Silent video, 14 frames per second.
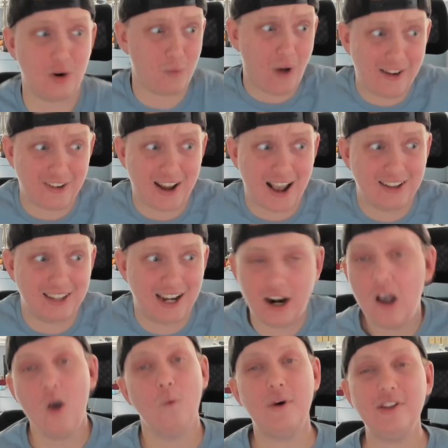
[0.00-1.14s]
And while you're down there,
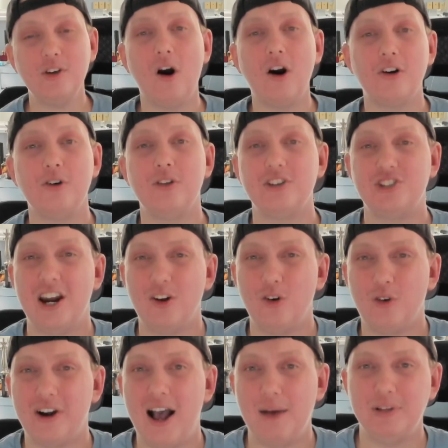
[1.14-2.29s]
whether you are new to the channel
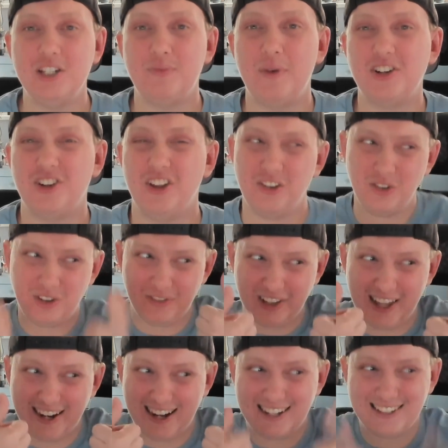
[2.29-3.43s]
or not, please make sure they do leave a
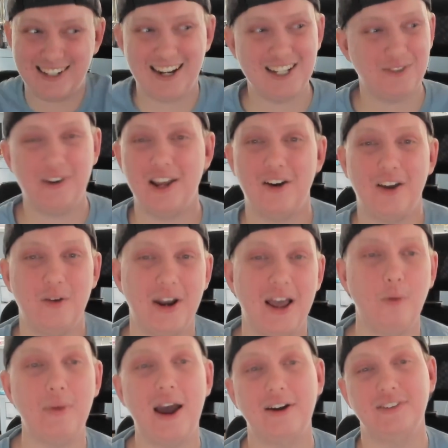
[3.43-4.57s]
like on today's video. It would
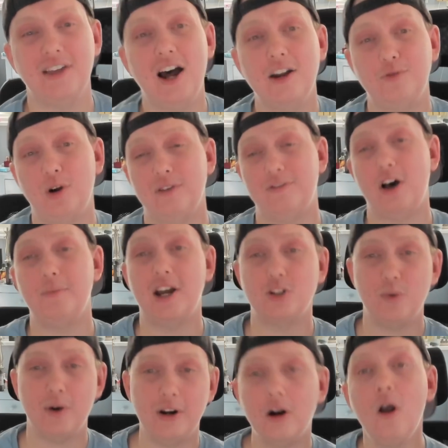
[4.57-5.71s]
help me out a ton. If you want to follow me on
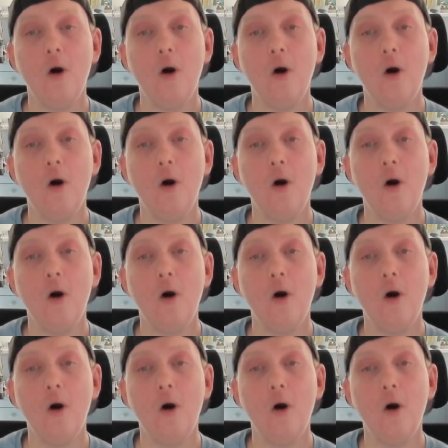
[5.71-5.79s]
Twitter